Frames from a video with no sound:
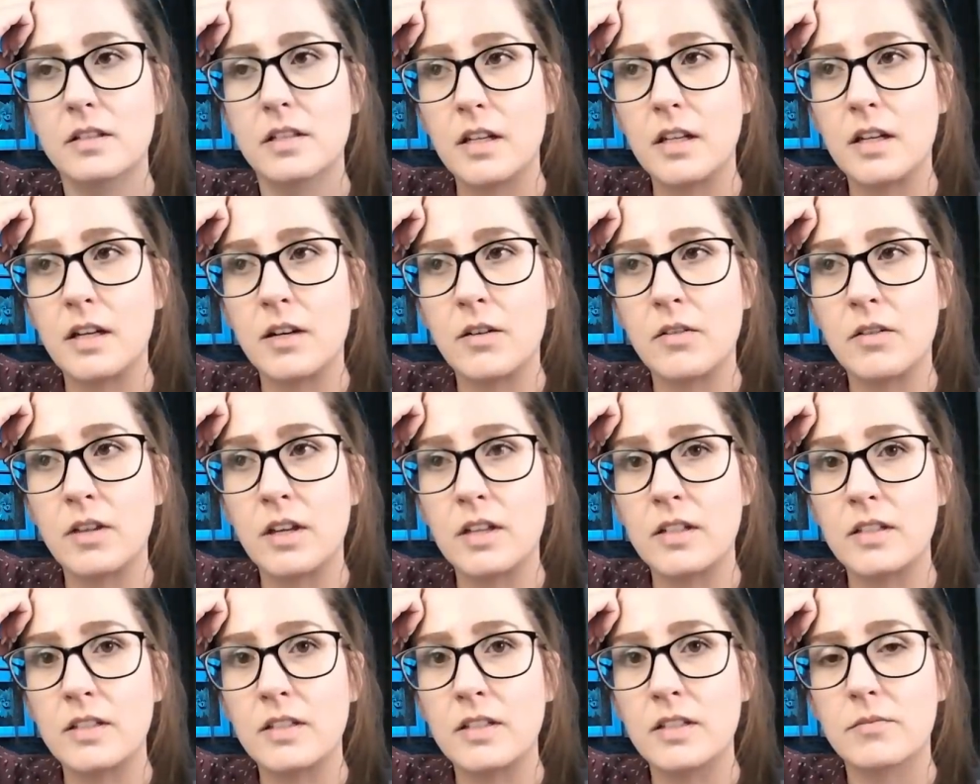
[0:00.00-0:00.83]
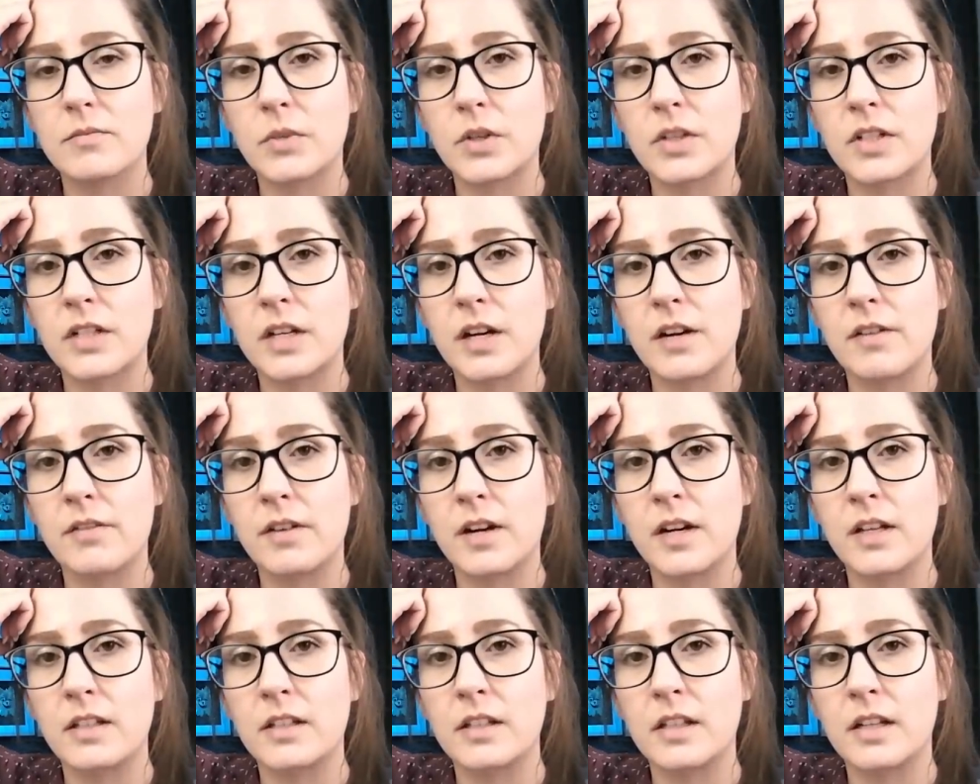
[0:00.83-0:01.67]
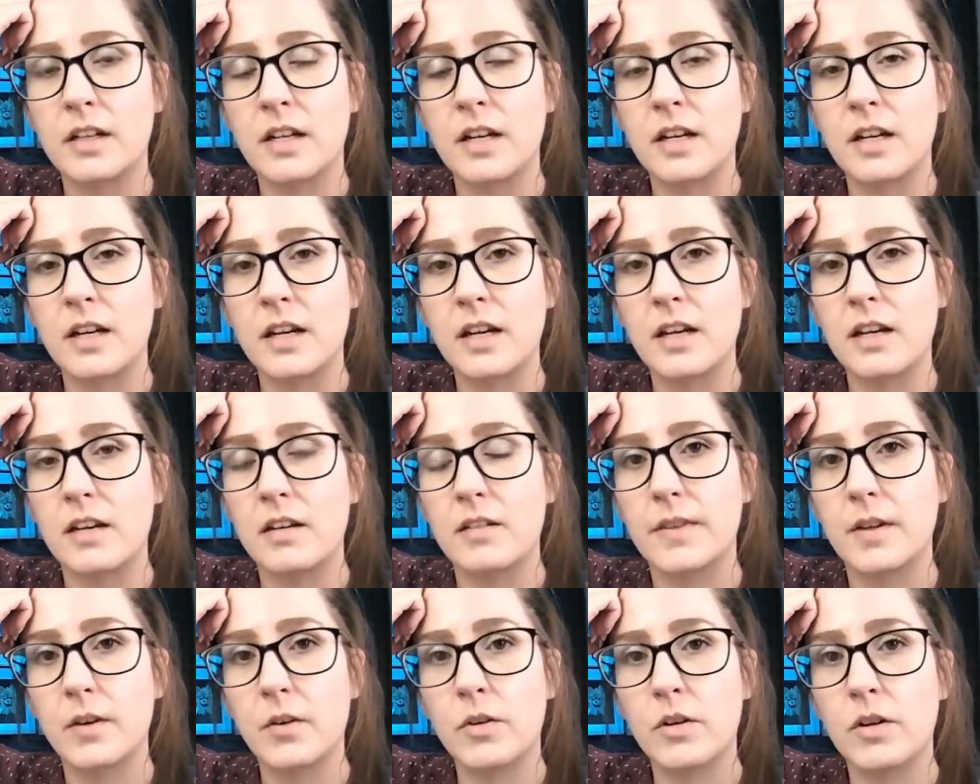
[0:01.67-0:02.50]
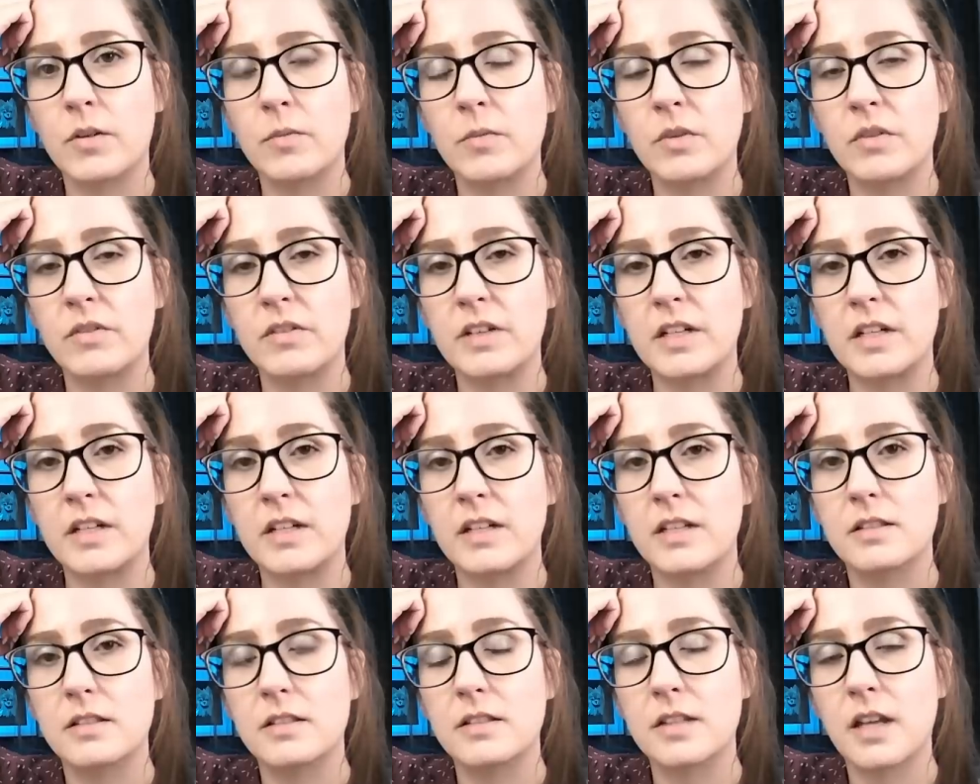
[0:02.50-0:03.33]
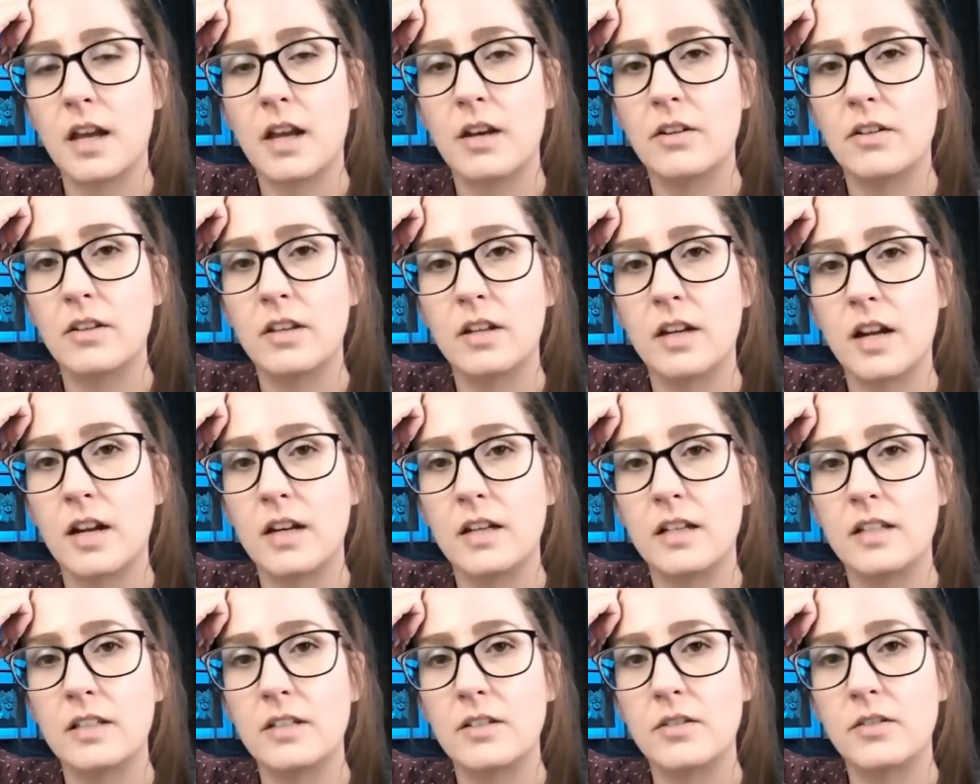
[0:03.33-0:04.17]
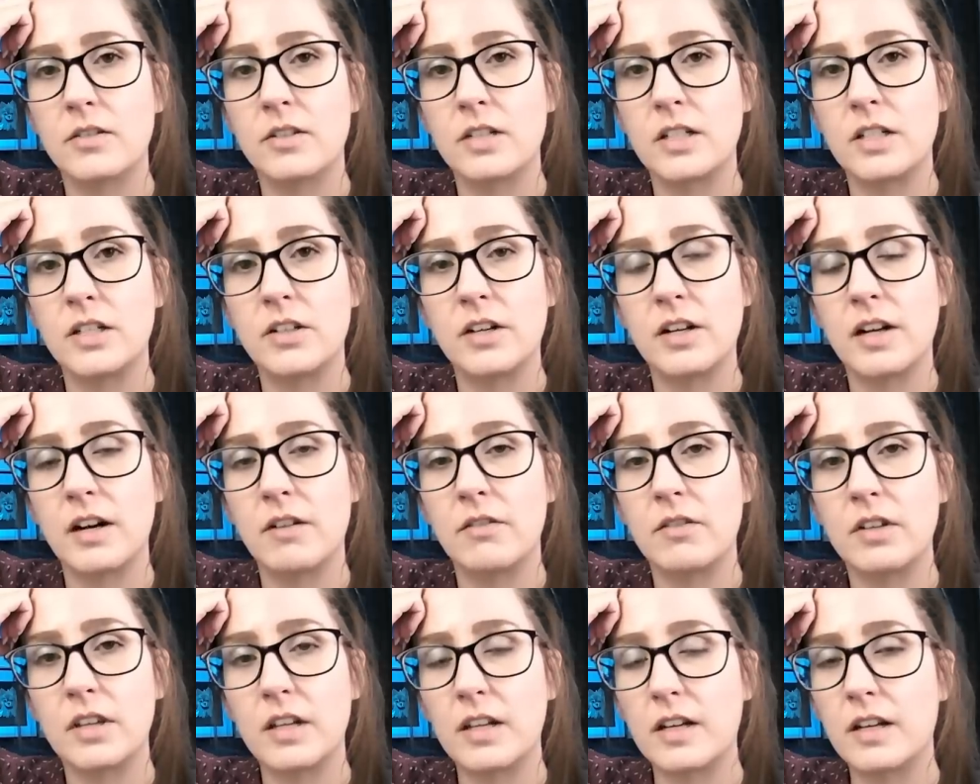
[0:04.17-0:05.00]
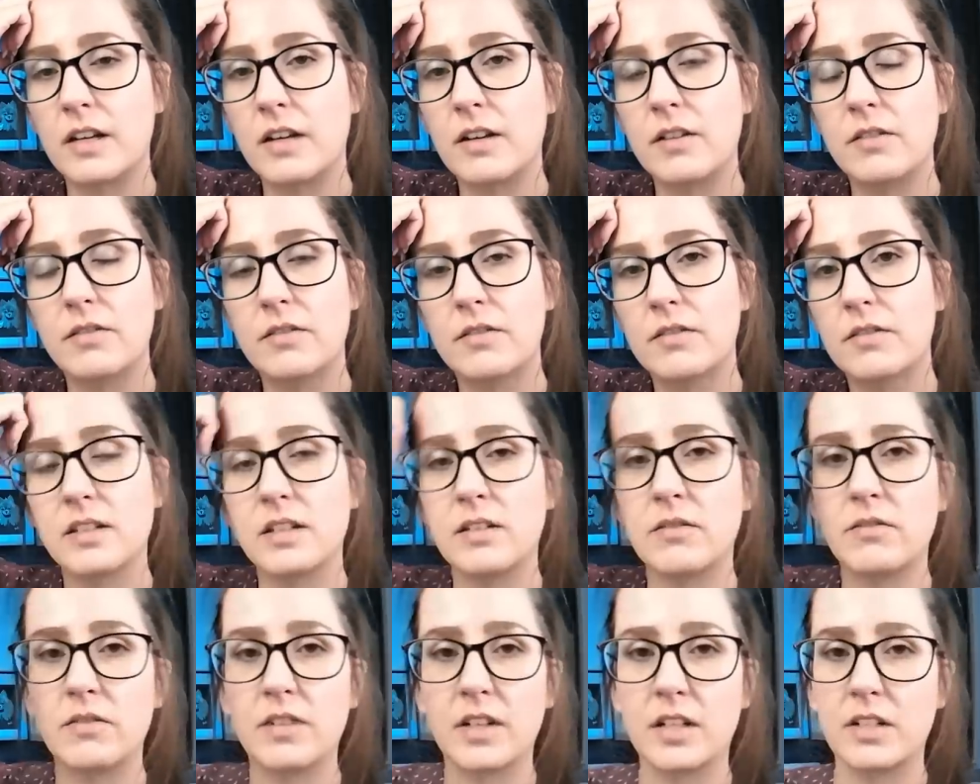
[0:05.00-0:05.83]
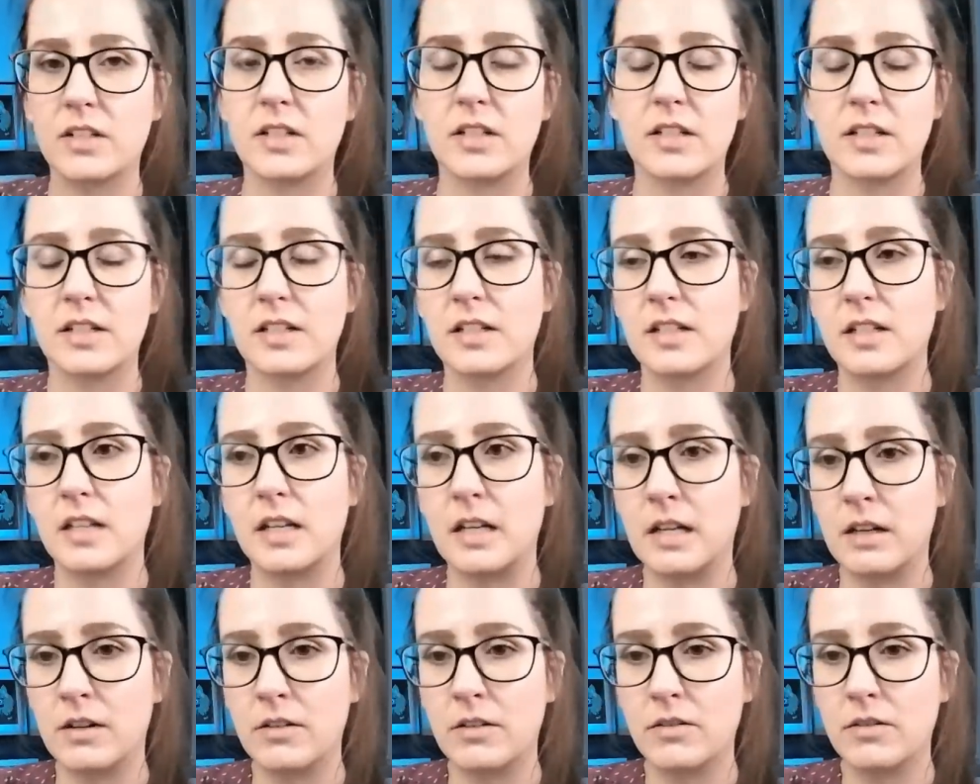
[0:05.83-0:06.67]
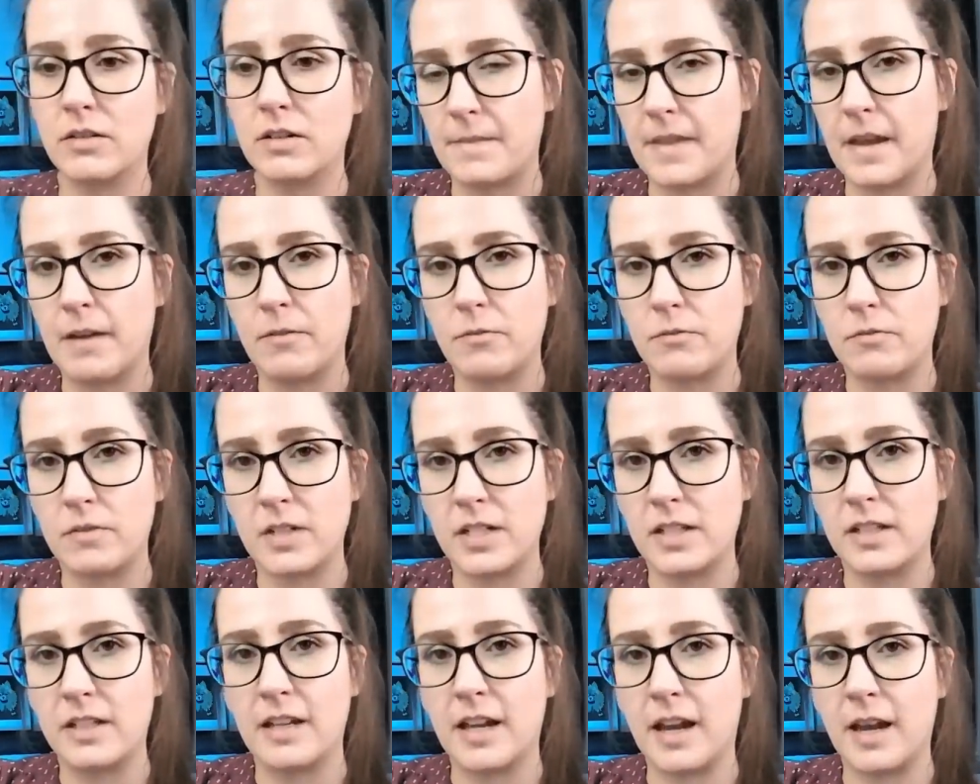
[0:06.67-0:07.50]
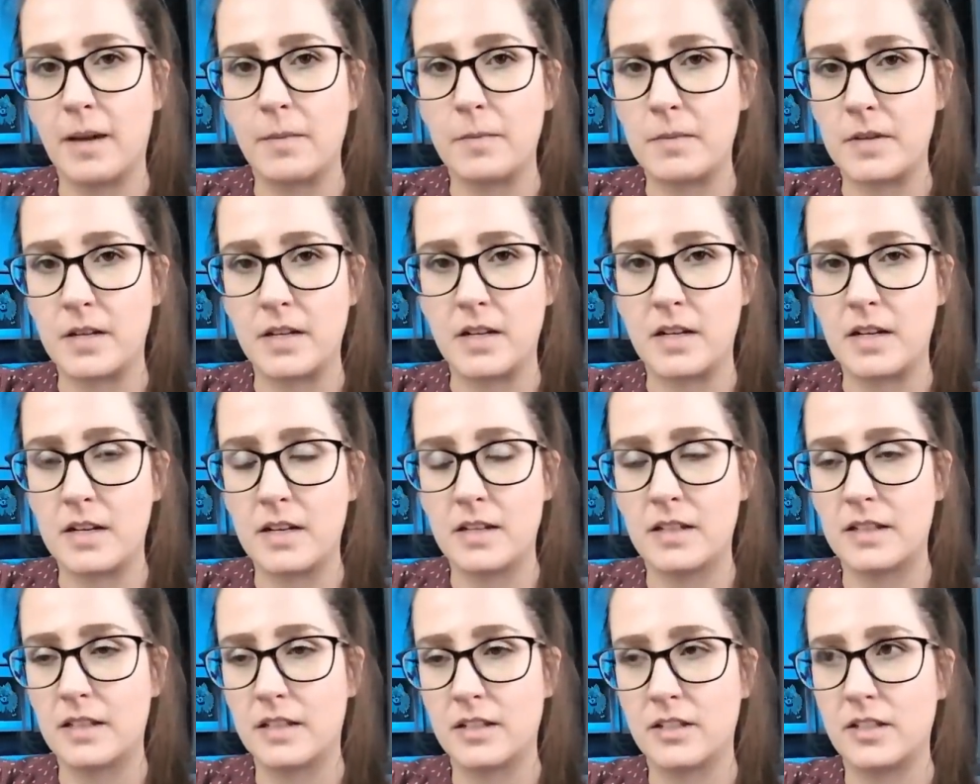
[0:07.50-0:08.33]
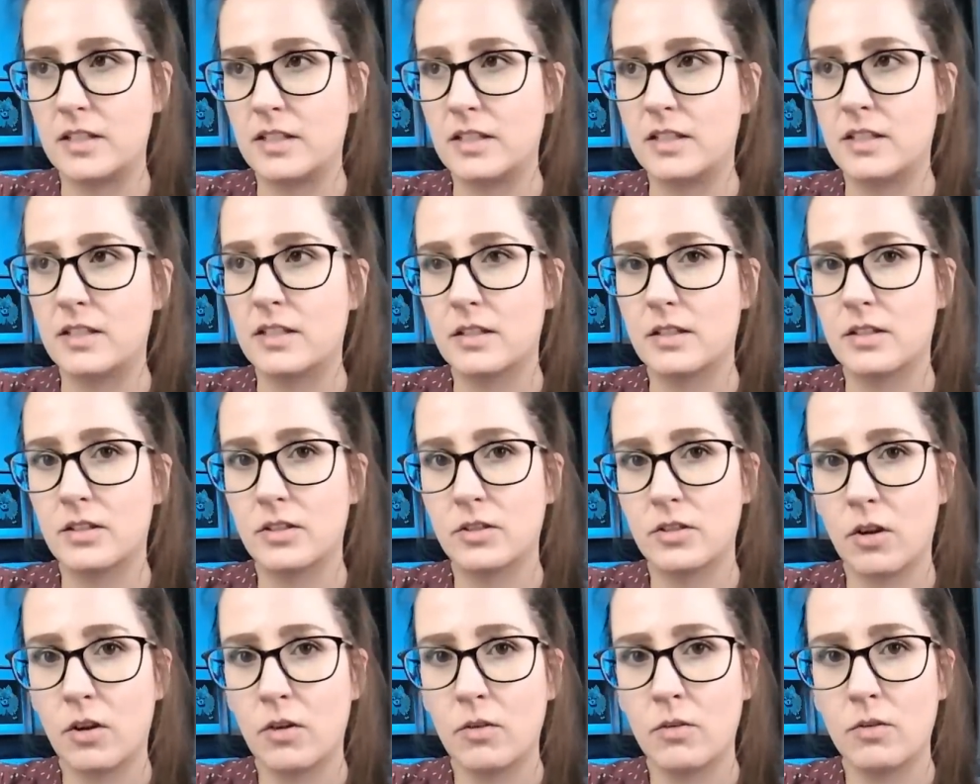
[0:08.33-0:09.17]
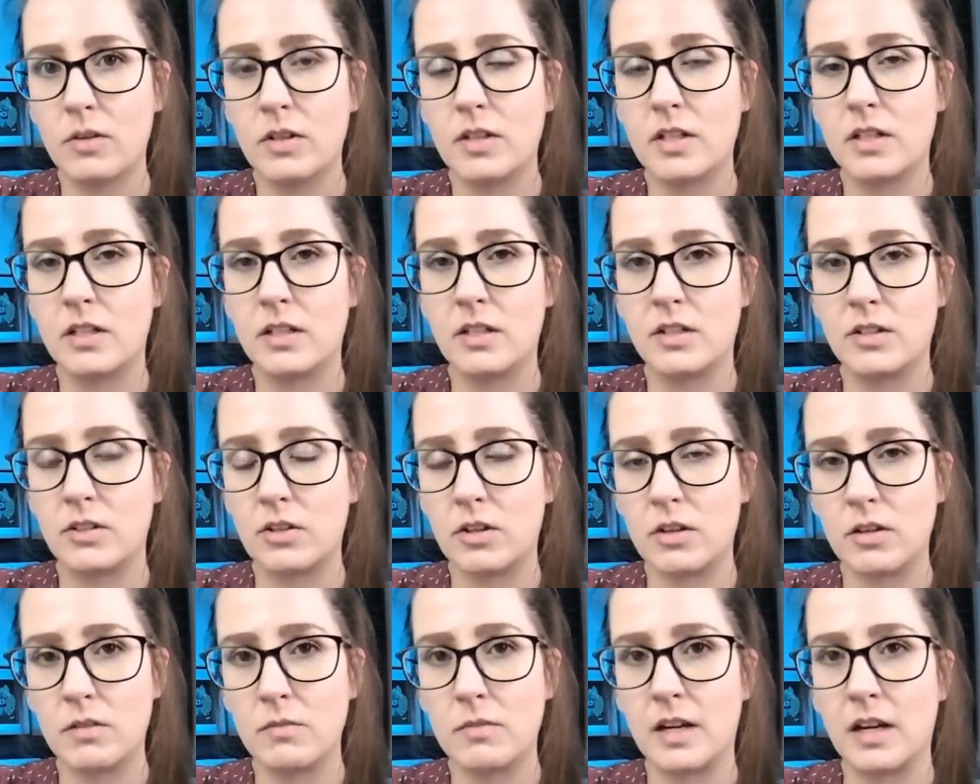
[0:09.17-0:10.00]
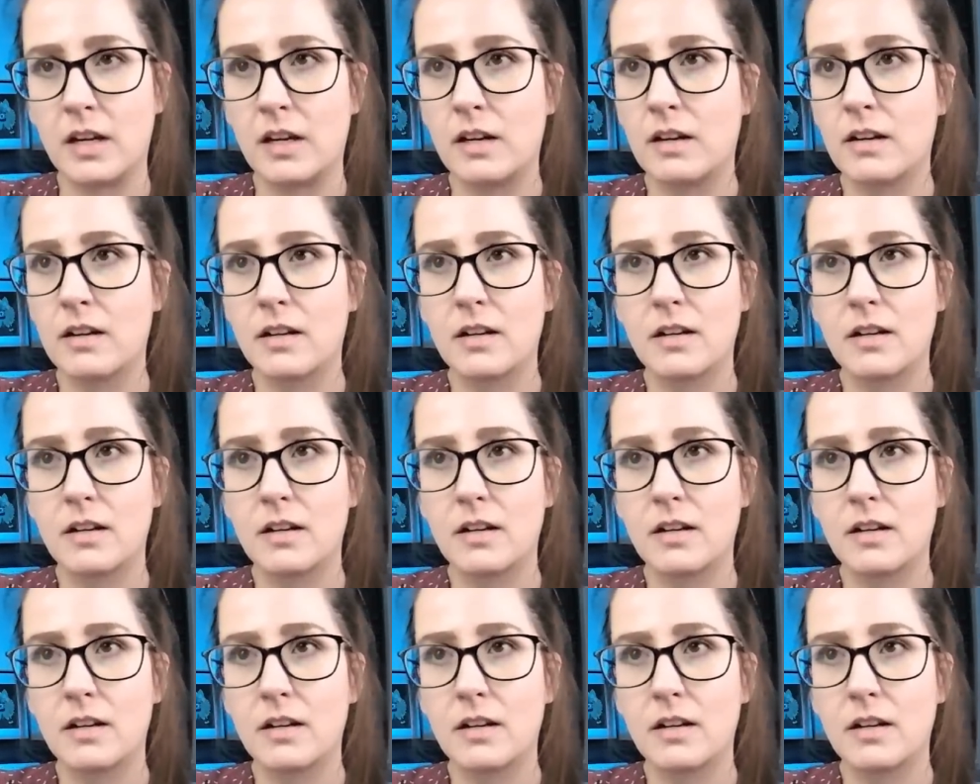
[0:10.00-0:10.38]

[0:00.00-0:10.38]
You know, that's more terrifying than any horror movie. It's sadder than any story you could ever think of in fiction, you know? That really happened. That's just so disturbing.